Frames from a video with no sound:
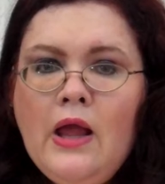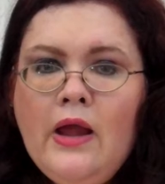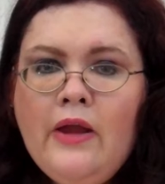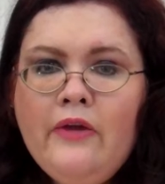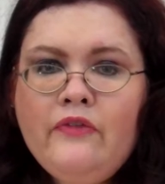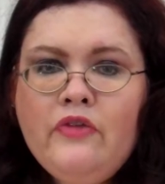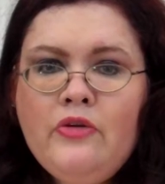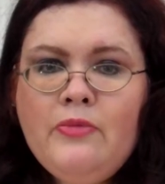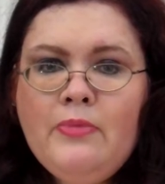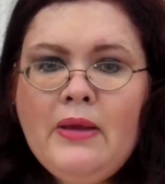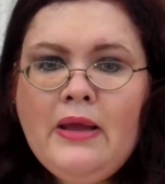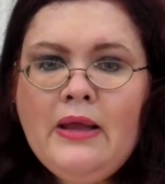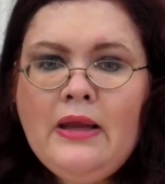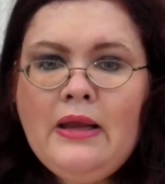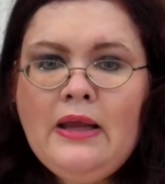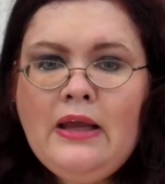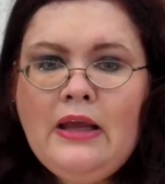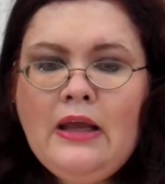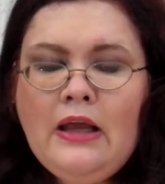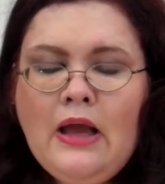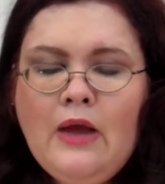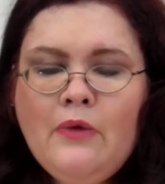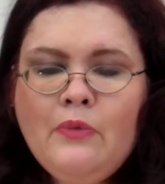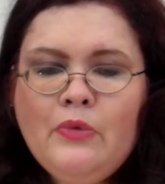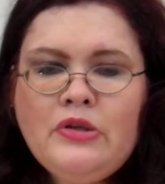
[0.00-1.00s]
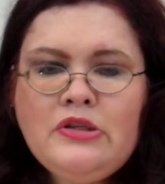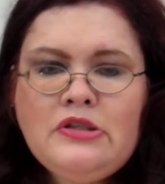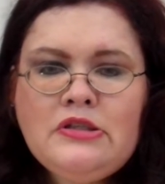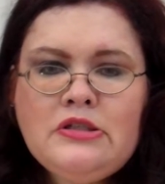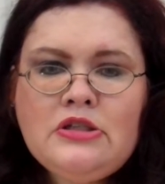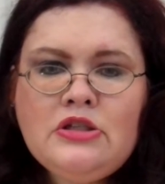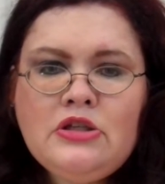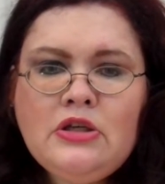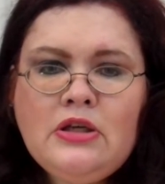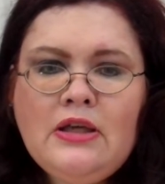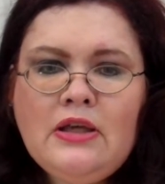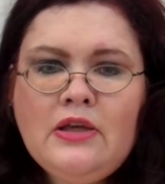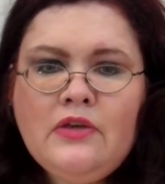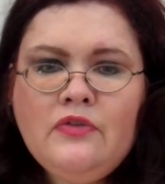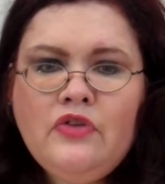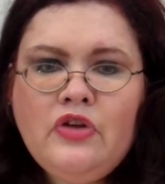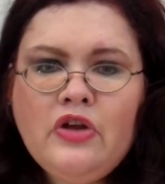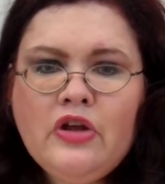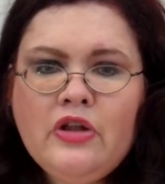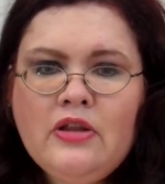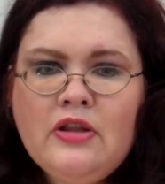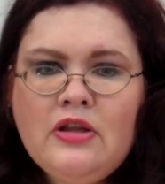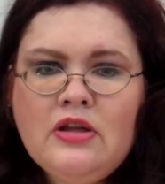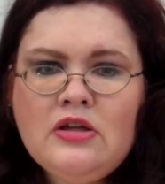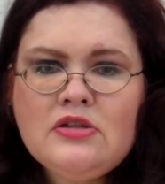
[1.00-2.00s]
Hi everybody, I want to give
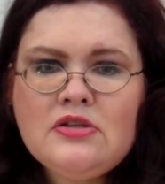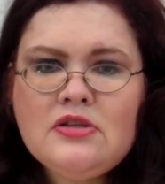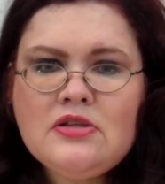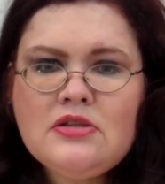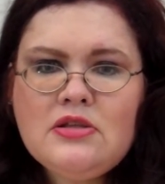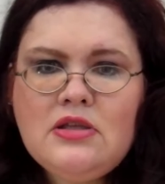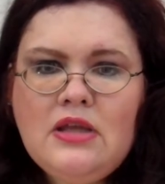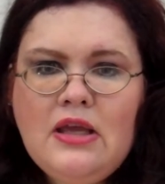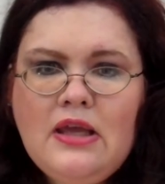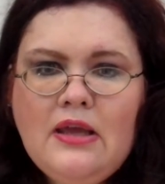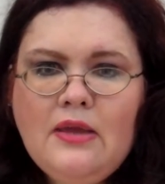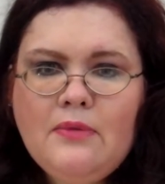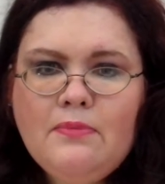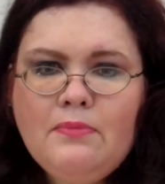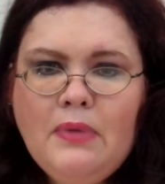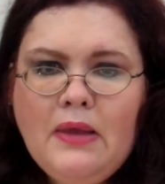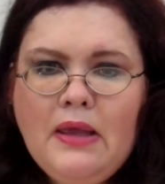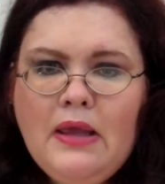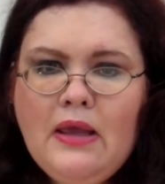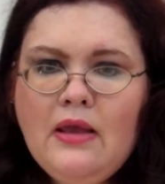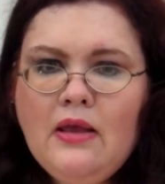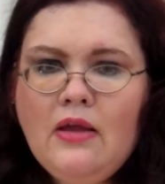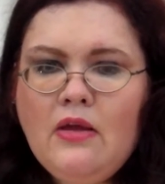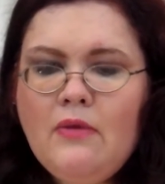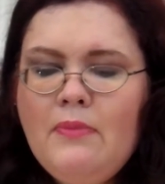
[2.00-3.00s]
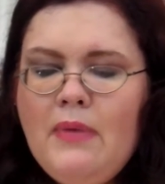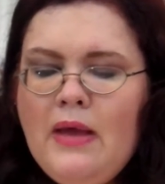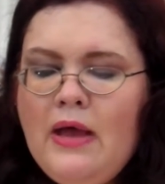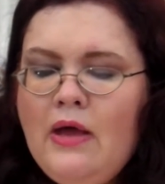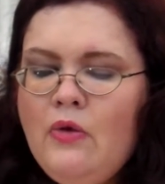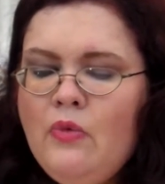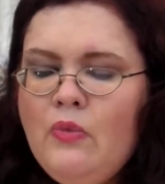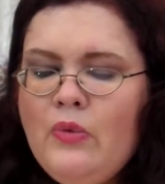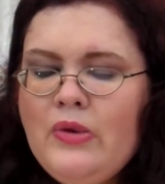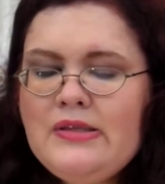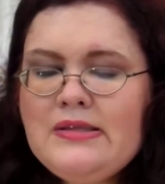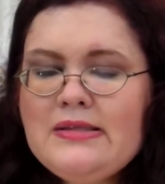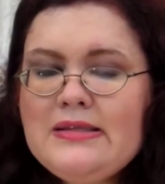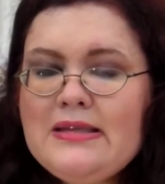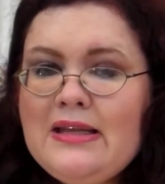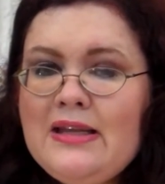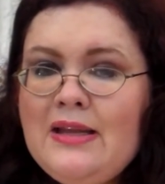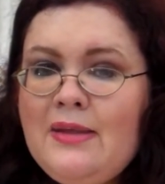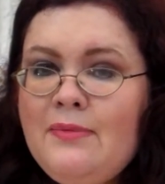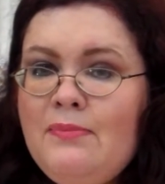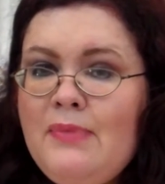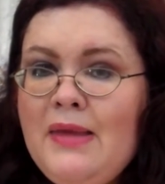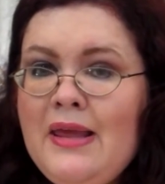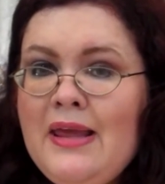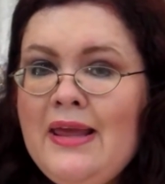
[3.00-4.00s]
you a little sneak peek about what's
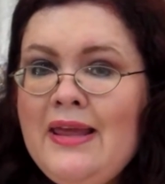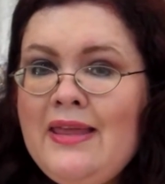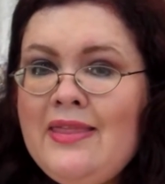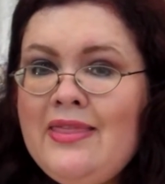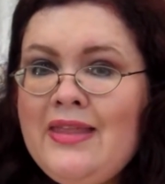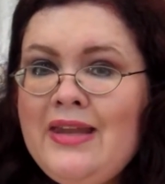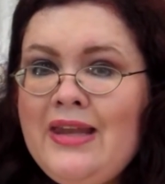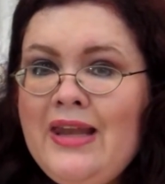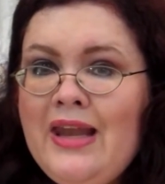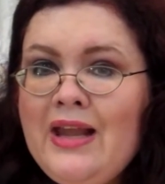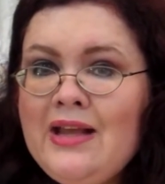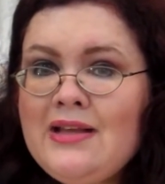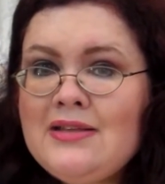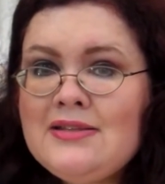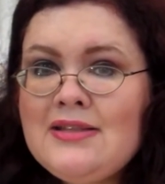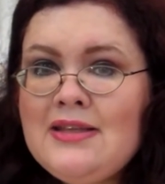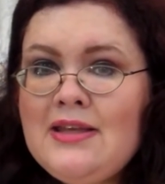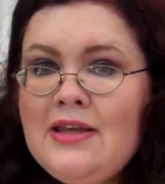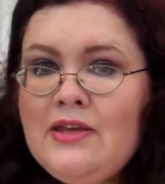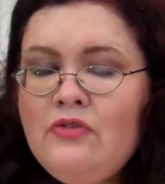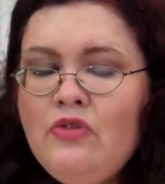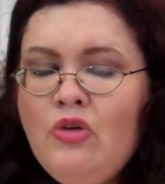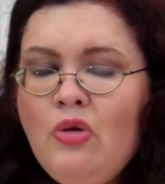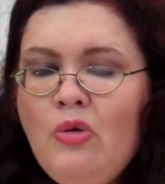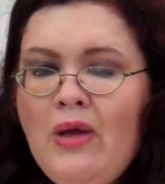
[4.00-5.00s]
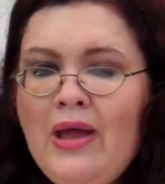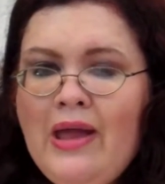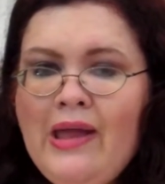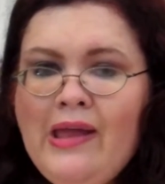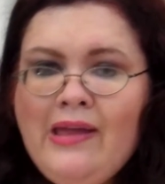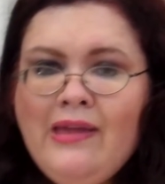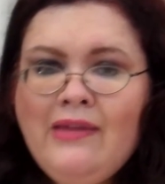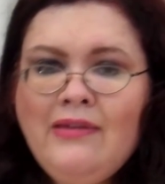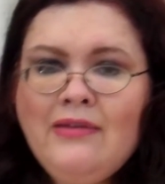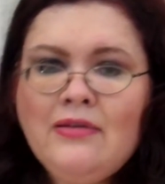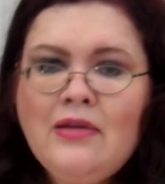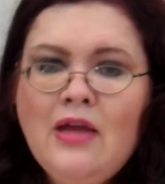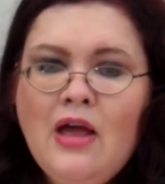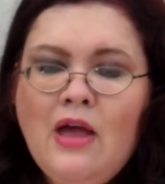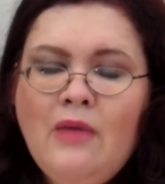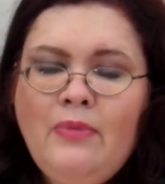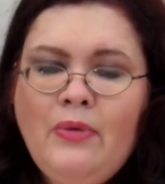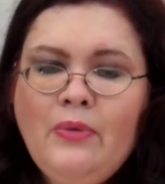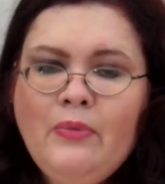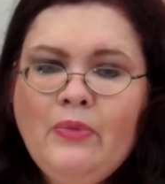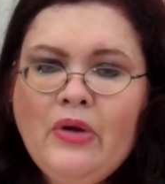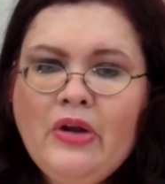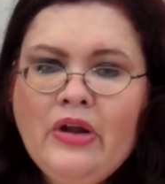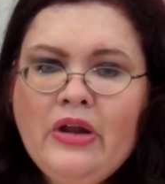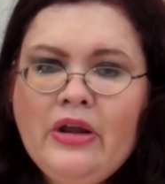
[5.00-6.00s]
going to be in the next giveaway. I've
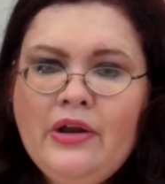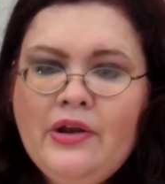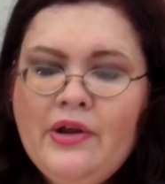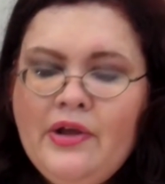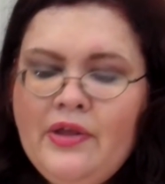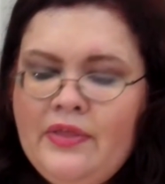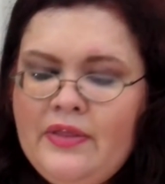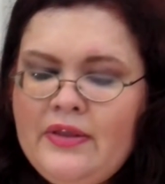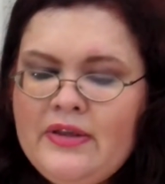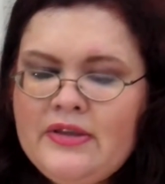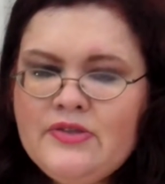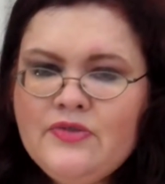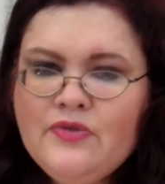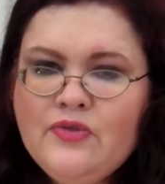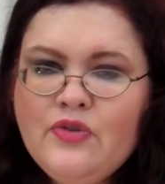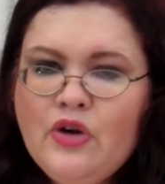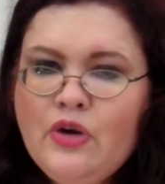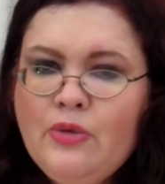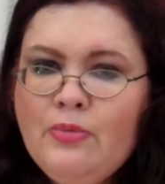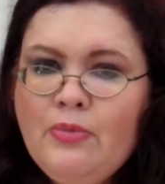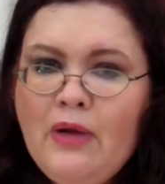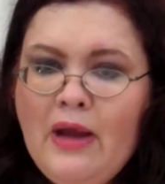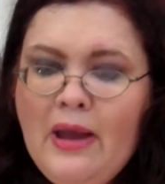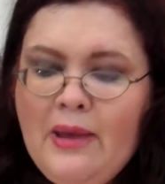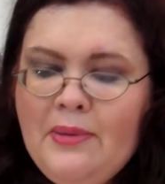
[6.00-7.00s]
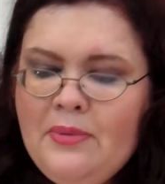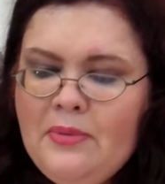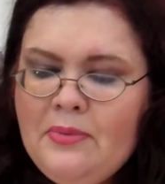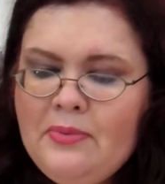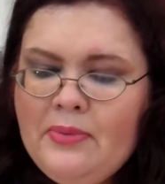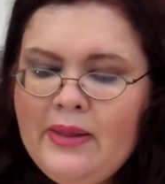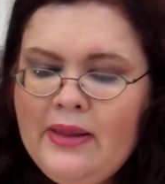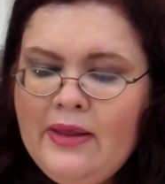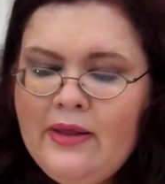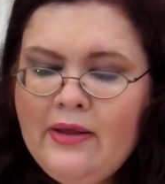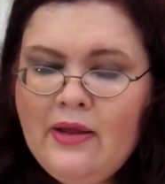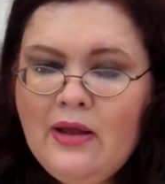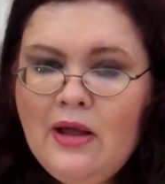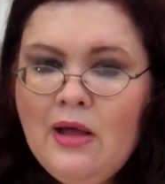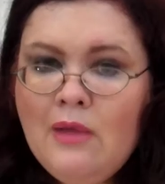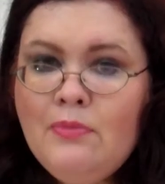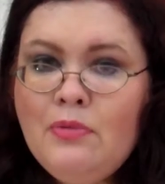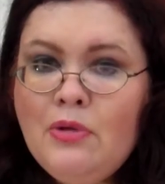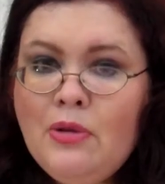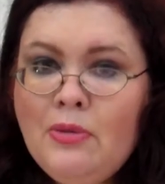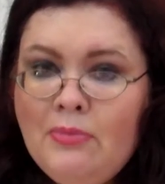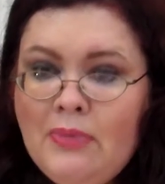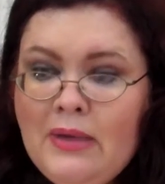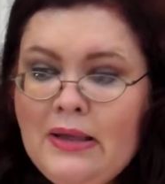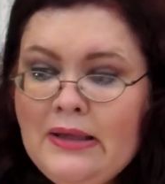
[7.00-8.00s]
been working on this for probably a
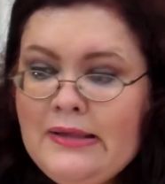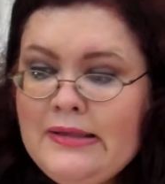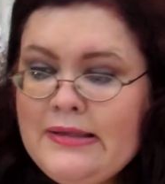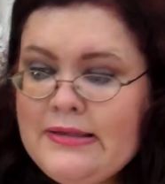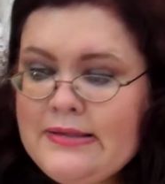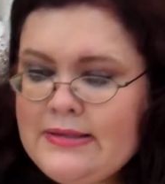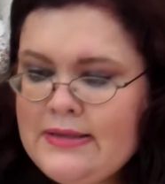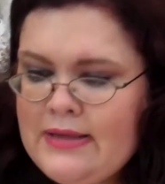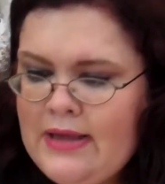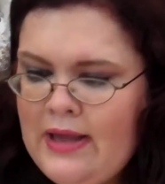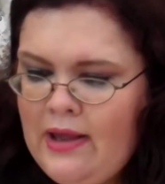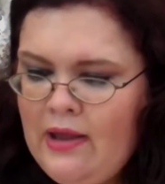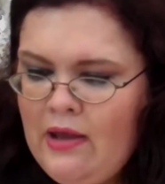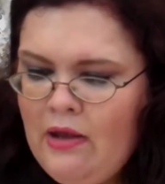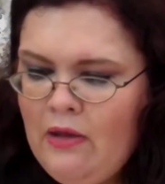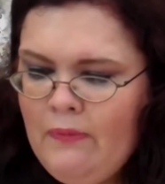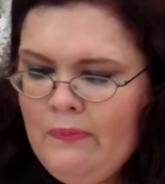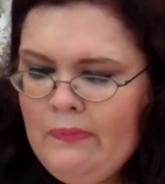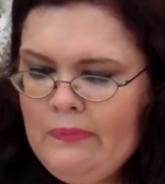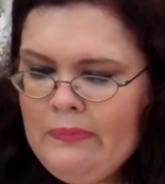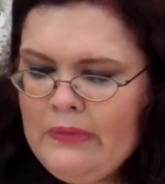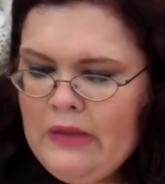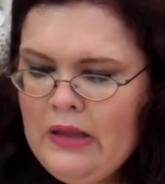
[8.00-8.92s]
couple months now.